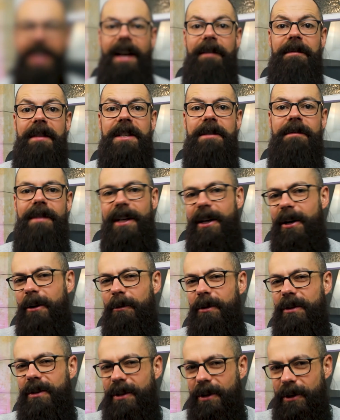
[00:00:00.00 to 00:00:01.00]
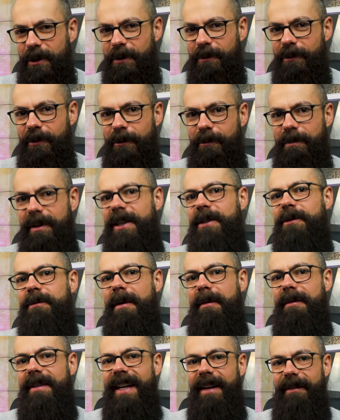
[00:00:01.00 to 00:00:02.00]
If this video was useful, please
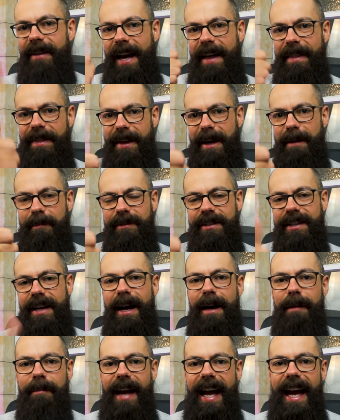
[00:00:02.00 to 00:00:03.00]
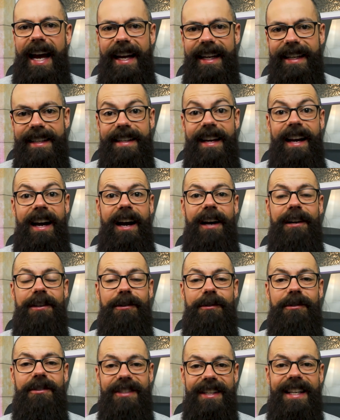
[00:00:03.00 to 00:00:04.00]
remember to give it a thumbs up and I
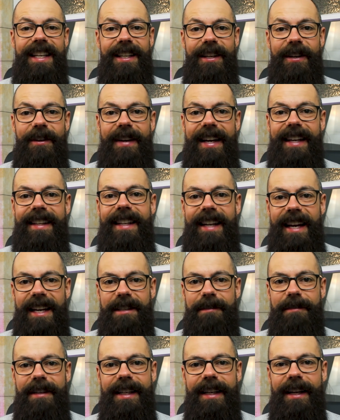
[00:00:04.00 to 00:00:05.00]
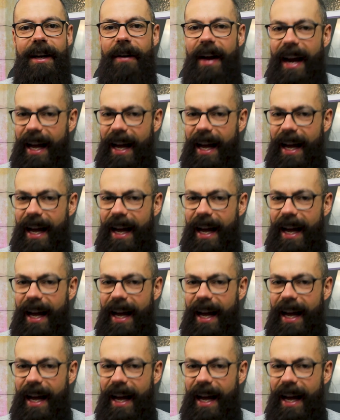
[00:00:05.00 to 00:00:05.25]
shall see you in the next video.